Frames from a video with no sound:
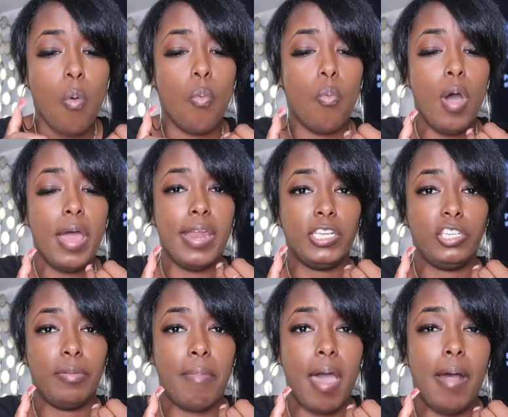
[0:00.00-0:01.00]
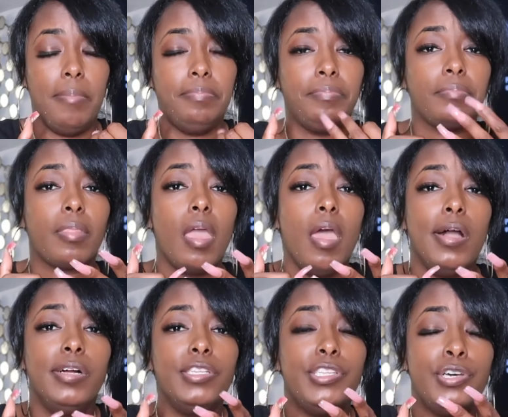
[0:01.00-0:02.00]
1, your mom.
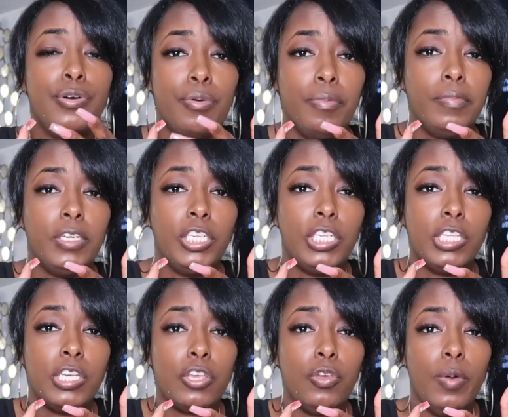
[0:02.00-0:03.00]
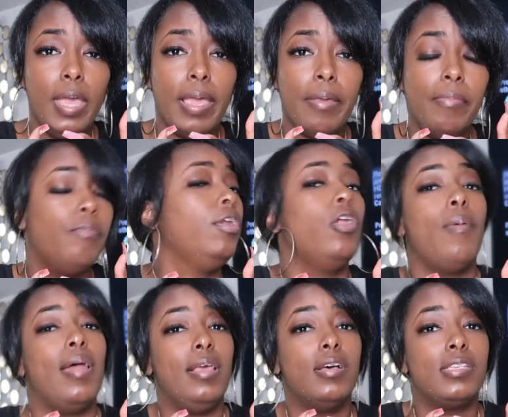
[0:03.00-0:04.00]
2, she took you in when
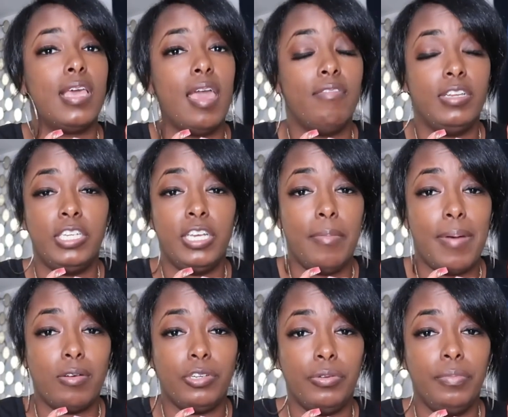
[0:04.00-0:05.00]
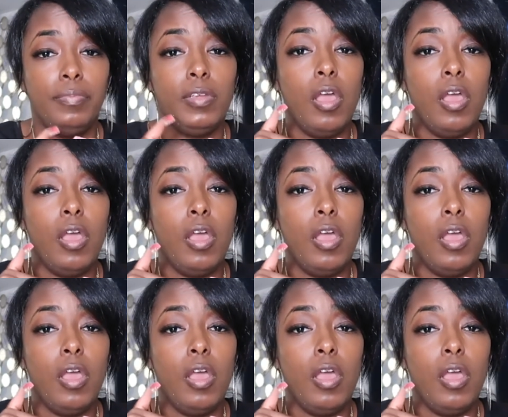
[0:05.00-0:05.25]
nobody else gave a shit about you.